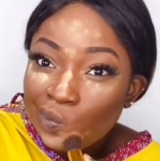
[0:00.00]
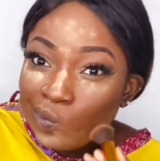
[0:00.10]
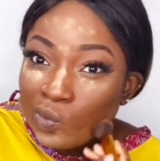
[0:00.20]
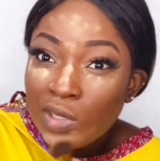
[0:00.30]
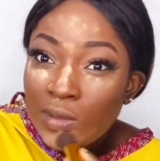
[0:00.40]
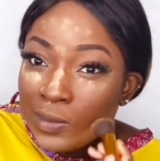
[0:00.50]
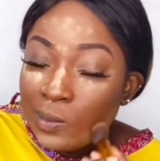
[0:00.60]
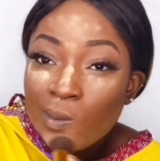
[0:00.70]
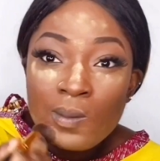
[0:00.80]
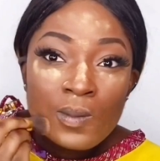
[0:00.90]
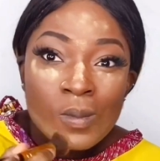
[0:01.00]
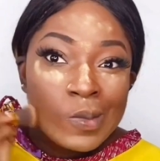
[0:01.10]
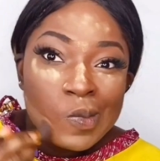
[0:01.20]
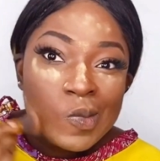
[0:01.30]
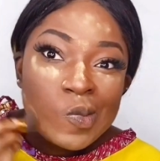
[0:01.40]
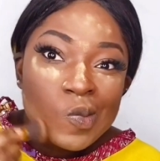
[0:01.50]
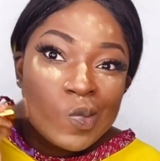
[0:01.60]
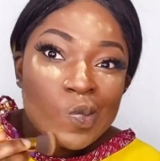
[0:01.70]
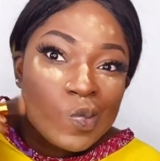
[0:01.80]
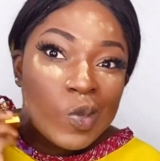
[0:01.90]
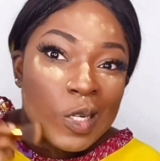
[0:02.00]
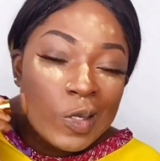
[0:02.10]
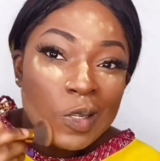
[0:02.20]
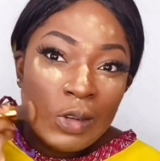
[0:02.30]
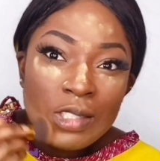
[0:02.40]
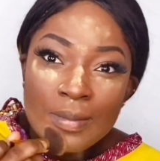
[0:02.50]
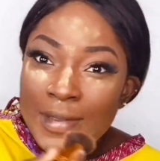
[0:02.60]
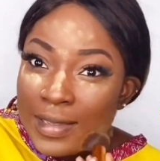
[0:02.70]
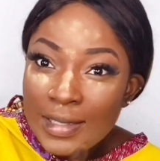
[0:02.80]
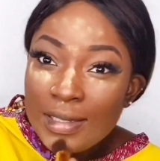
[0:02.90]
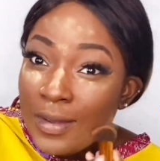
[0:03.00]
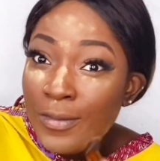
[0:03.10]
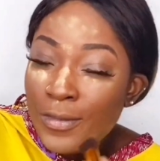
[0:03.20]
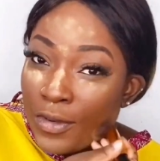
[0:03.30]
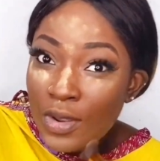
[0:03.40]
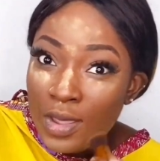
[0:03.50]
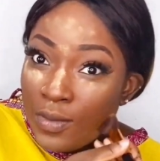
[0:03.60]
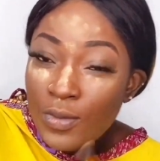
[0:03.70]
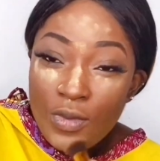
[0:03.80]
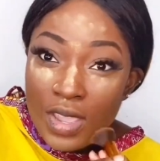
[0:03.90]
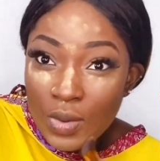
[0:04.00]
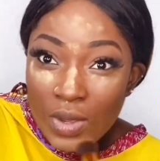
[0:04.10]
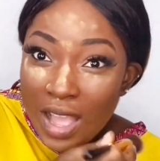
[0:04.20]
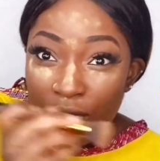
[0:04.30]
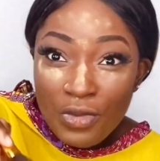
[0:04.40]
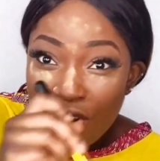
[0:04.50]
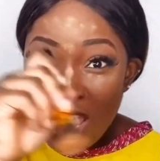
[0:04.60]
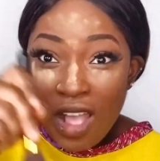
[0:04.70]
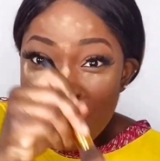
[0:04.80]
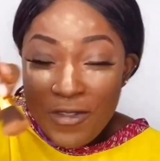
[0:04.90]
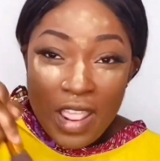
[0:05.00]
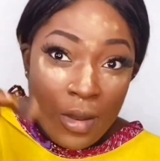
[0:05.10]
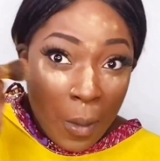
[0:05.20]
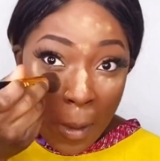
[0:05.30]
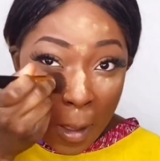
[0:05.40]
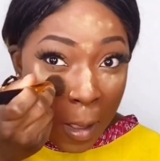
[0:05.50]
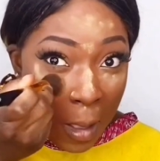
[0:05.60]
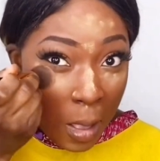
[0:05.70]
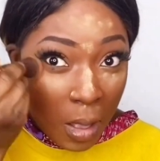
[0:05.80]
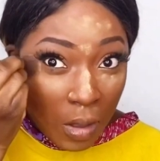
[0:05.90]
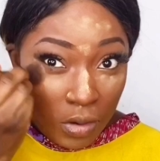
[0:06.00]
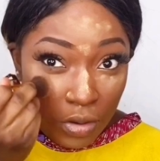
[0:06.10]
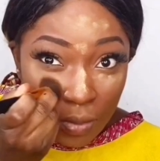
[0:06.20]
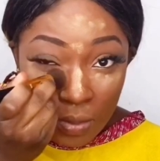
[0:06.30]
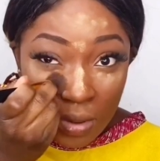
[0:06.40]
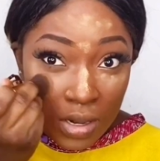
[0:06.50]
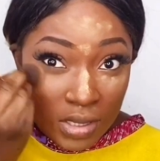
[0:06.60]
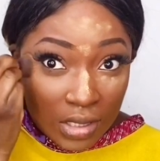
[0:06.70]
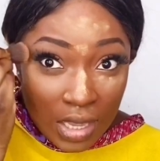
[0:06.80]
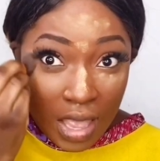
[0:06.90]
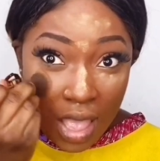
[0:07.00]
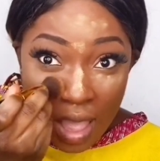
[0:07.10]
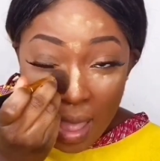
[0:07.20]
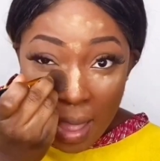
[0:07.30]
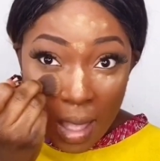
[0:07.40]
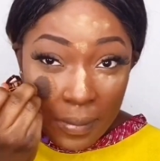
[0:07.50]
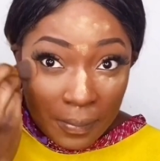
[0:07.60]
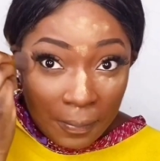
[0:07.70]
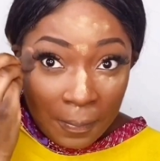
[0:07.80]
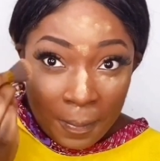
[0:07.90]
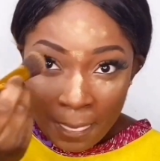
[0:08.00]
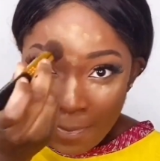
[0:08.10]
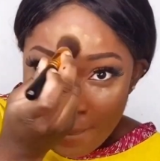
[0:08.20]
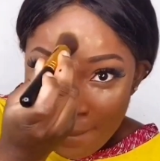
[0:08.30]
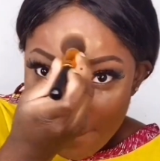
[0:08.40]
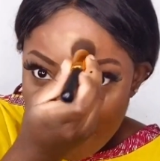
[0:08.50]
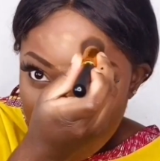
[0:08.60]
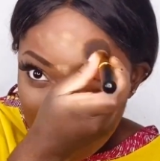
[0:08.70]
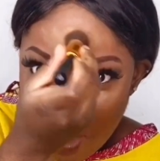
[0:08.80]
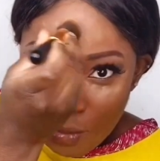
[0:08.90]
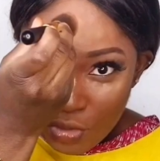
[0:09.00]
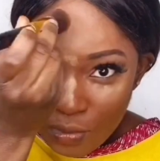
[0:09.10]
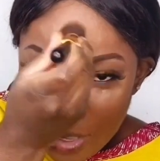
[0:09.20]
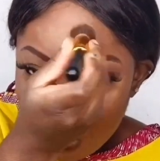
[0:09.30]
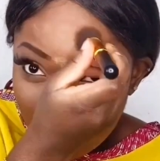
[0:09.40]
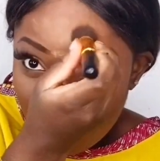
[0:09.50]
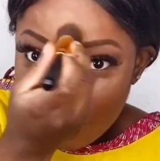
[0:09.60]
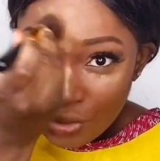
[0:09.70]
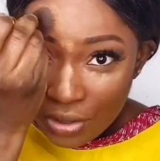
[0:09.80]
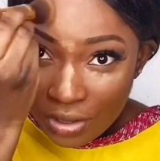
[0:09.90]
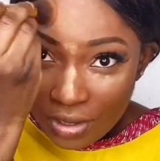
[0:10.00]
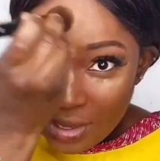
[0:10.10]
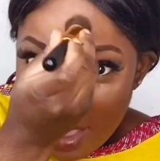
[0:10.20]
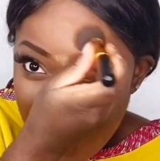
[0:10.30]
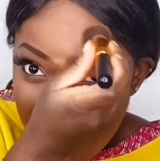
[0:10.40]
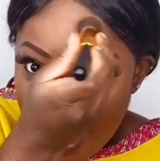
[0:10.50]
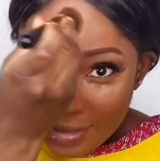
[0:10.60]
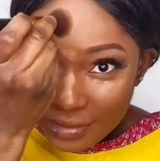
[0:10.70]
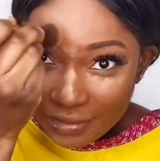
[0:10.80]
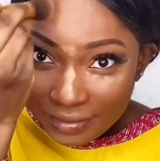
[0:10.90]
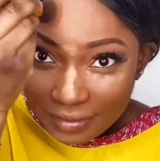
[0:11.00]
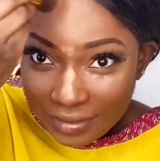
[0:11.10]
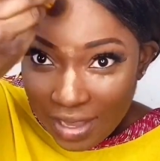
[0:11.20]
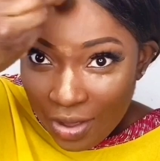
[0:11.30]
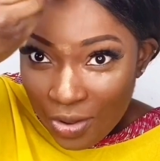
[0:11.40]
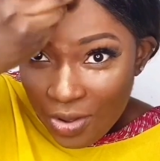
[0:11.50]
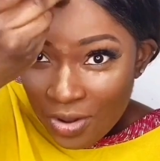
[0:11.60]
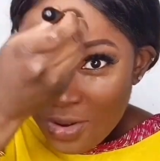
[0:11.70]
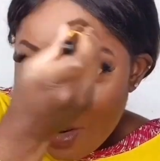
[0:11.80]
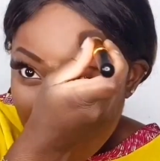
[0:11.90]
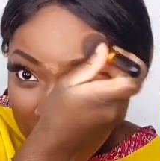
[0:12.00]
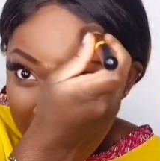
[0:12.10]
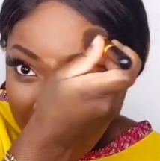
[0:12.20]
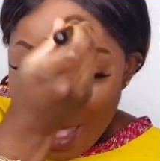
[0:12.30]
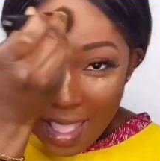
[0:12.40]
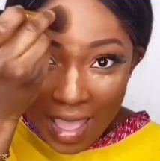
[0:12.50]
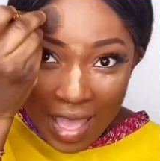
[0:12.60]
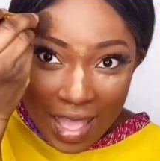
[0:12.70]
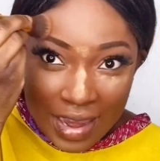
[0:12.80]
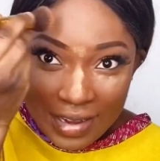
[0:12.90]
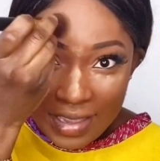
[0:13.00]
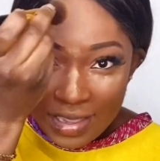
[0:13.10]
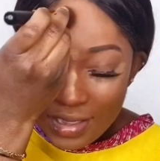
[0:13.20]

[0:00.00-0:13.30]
don't know what you mean to say for you, car for your friend. Or the way to say, no more my soul. I call no pine.